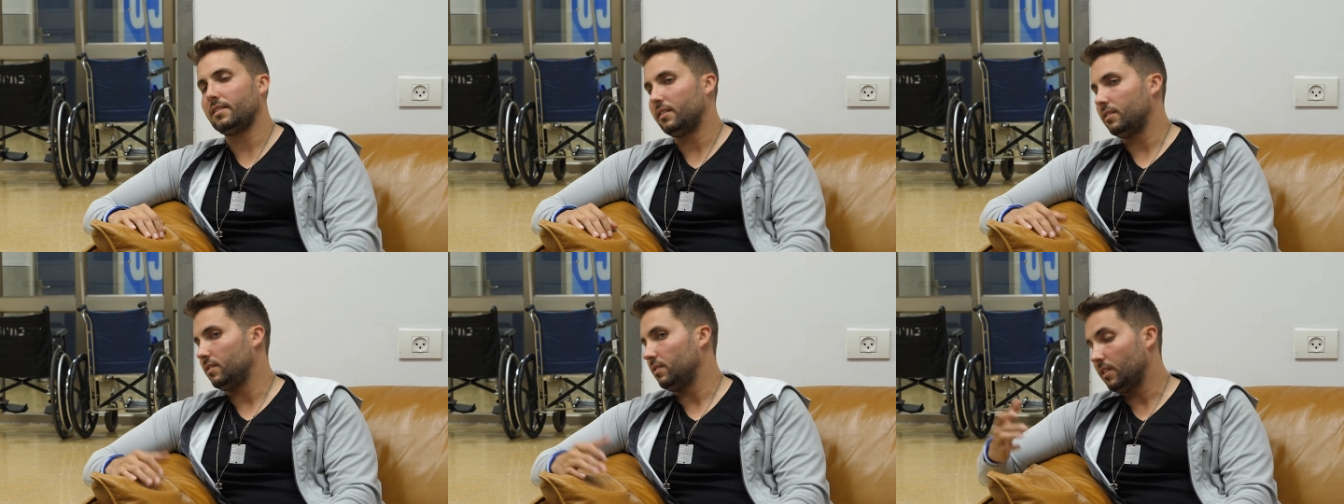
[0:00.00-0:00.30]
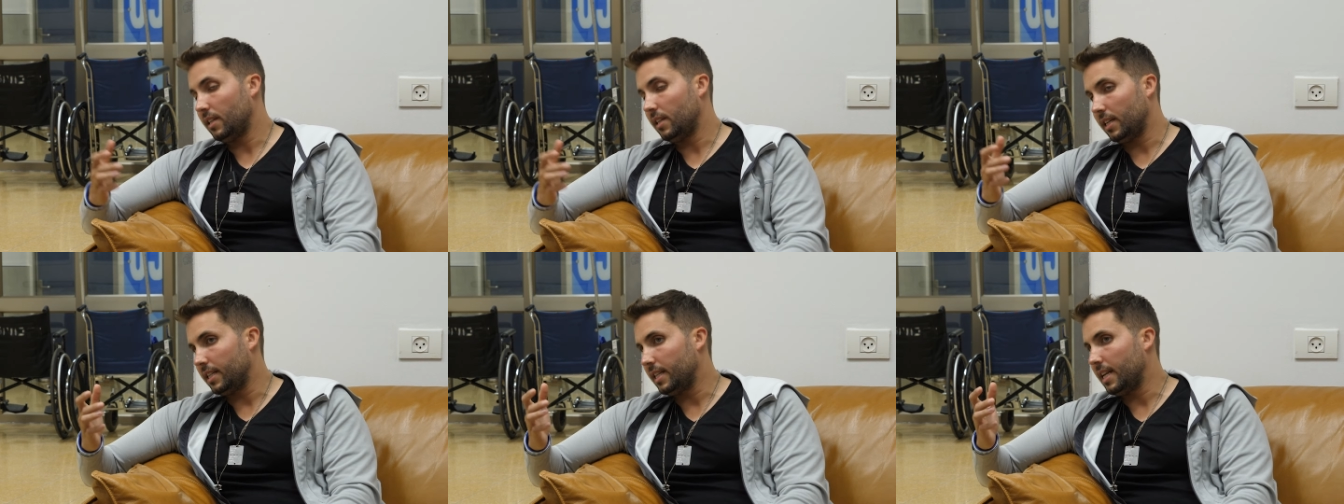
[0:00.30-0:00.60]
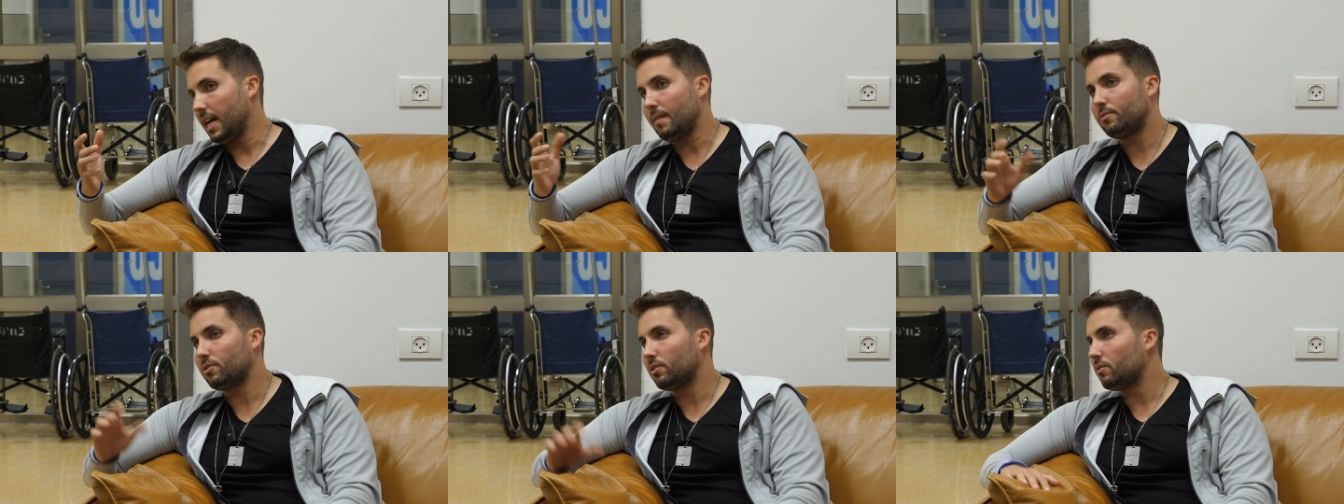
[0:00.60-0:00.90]
And, and
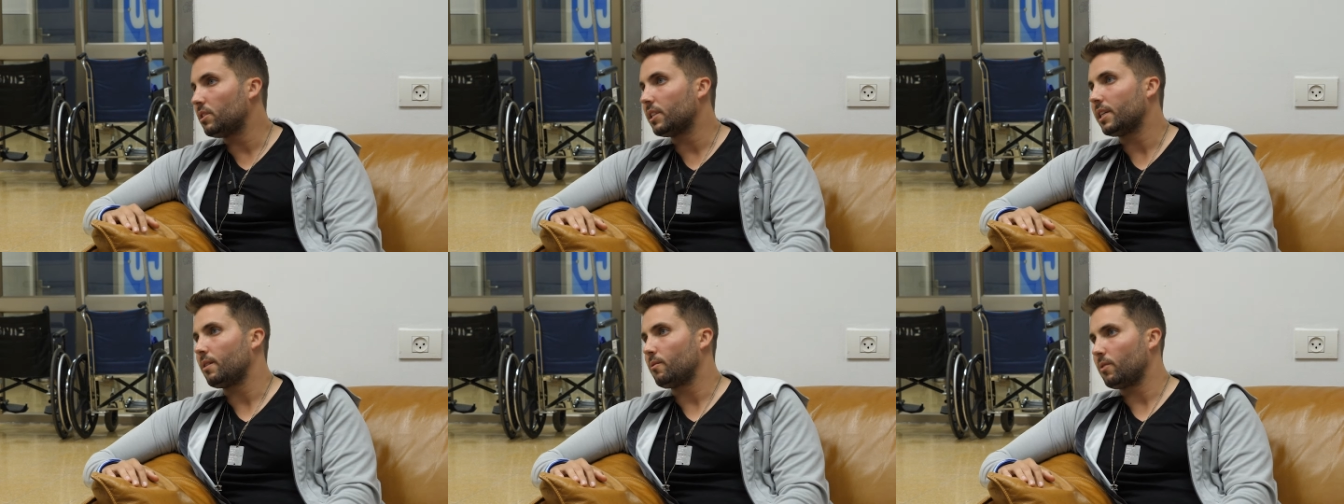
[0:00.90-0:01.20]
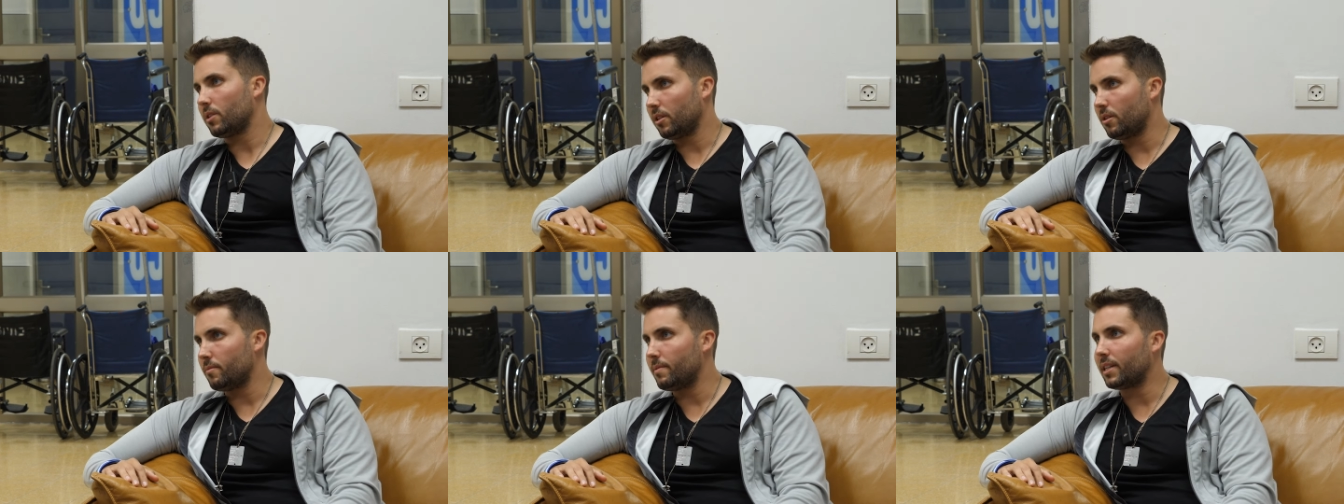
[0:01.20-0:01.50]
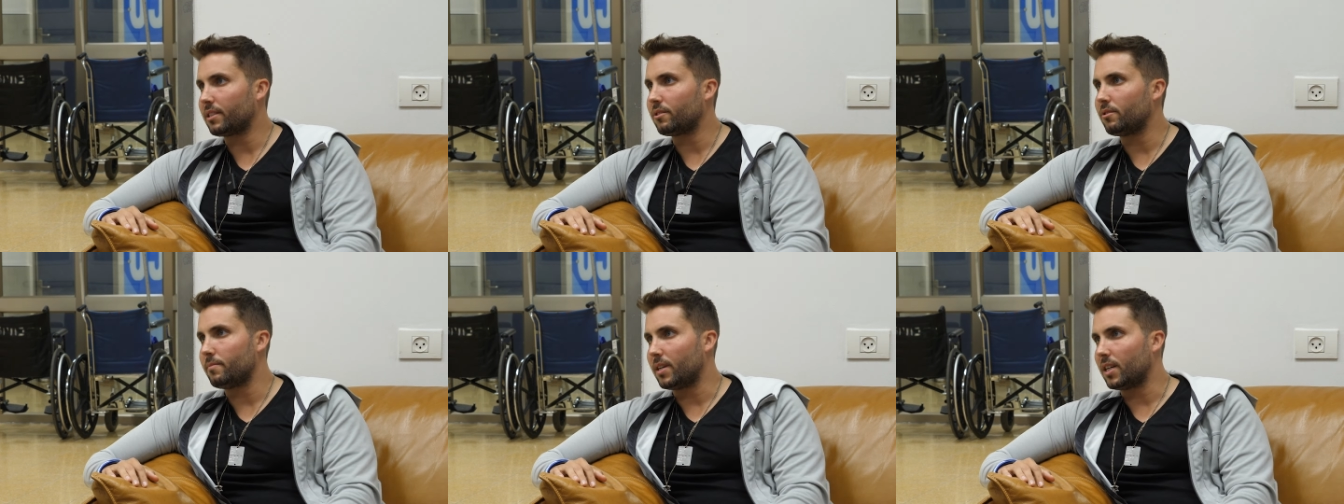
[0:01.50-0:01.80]
absolutely, I want to go
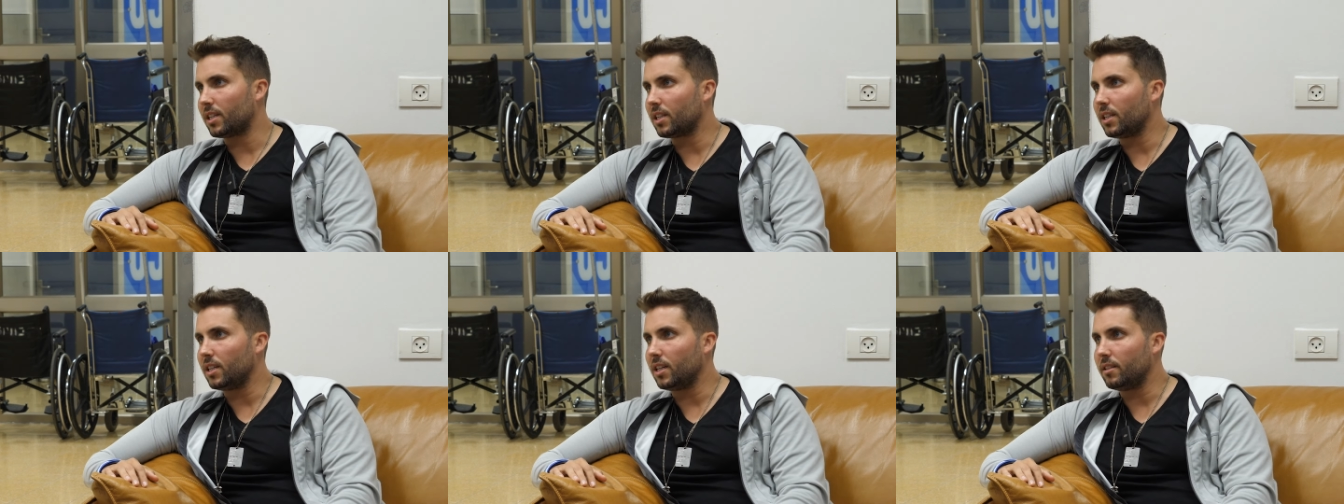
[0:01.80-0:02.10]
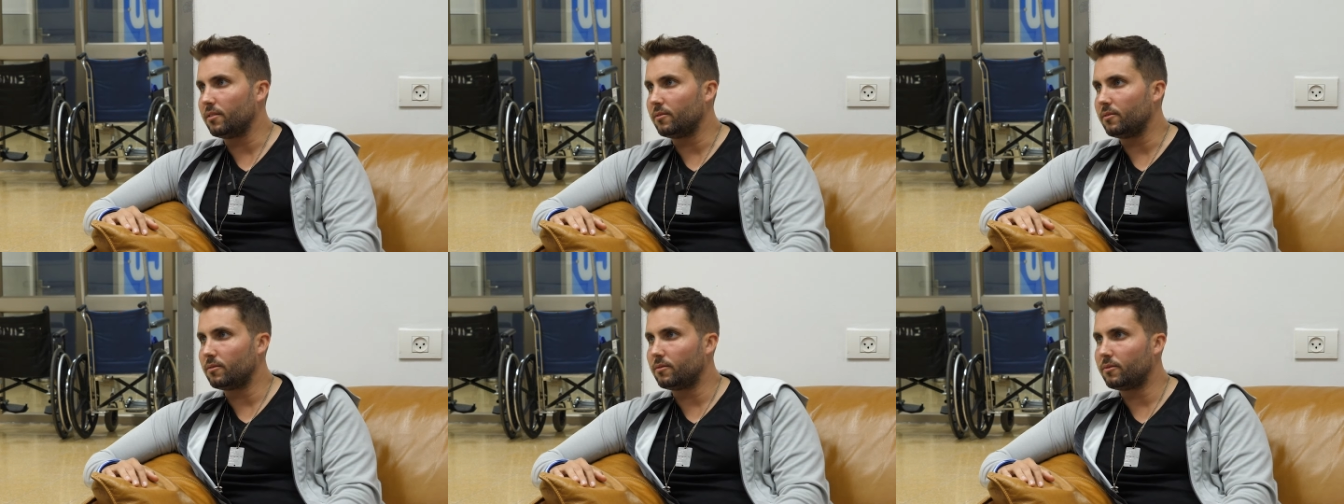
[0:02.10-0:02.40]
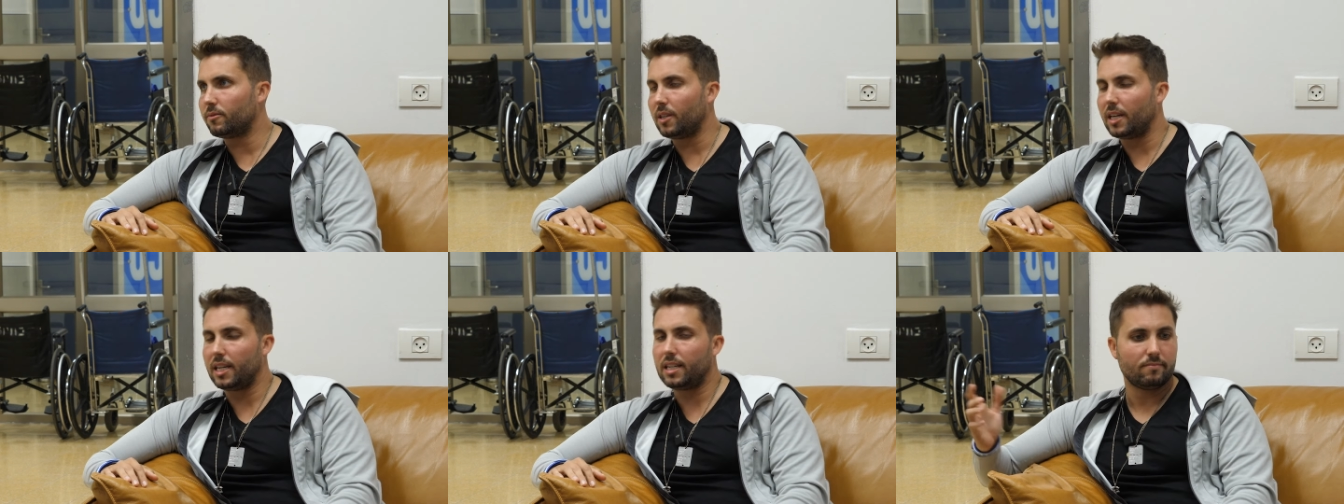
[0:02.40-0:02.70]
back to America and
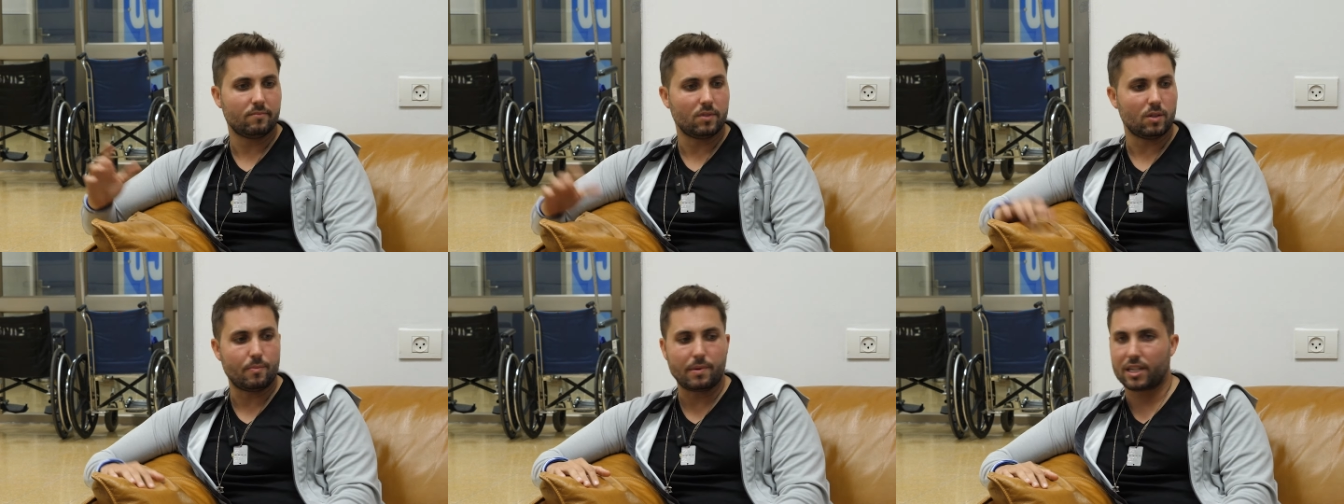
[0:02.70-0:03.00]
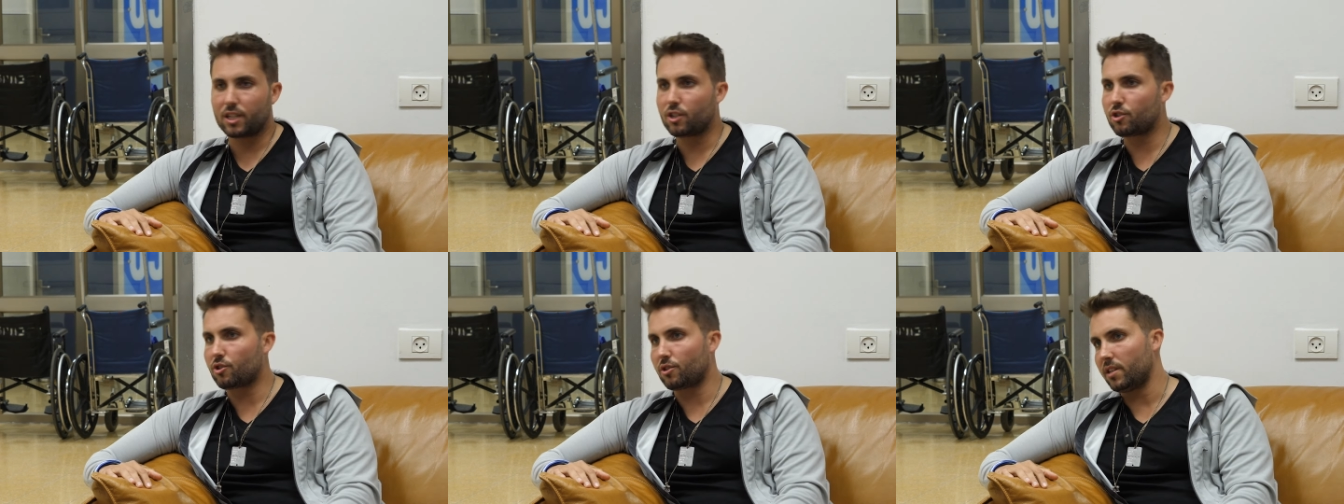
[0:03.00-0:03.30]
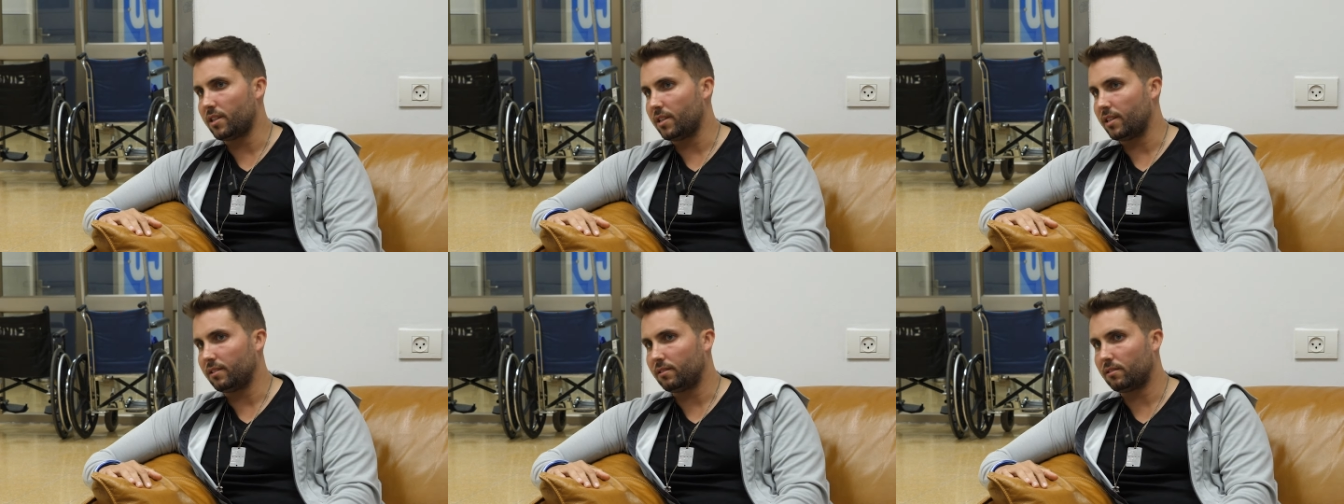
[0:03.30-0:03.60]
fight the
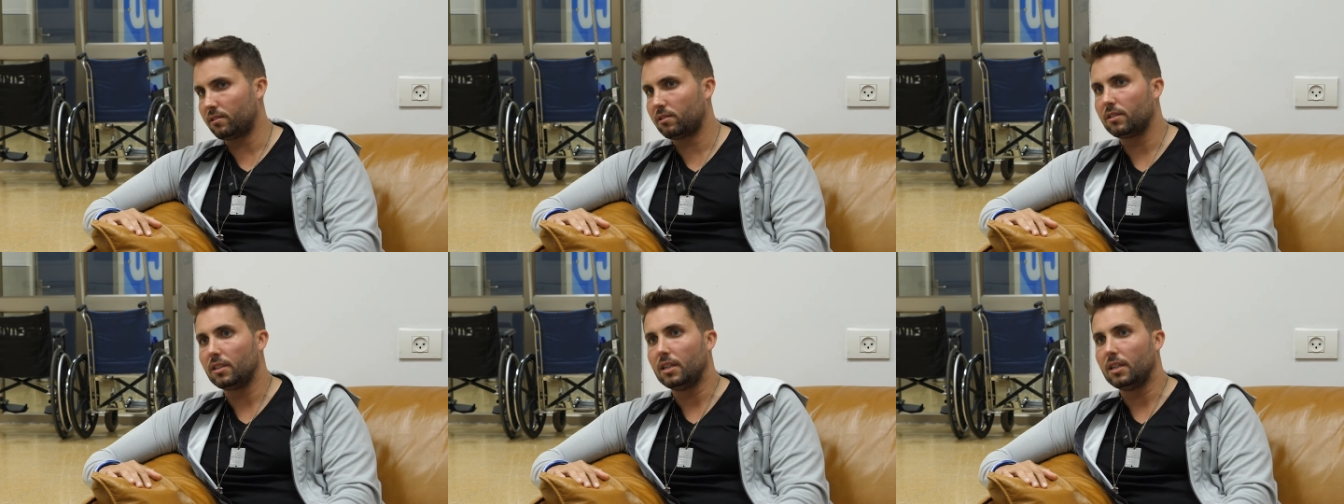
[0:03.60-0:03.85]
bigotry that's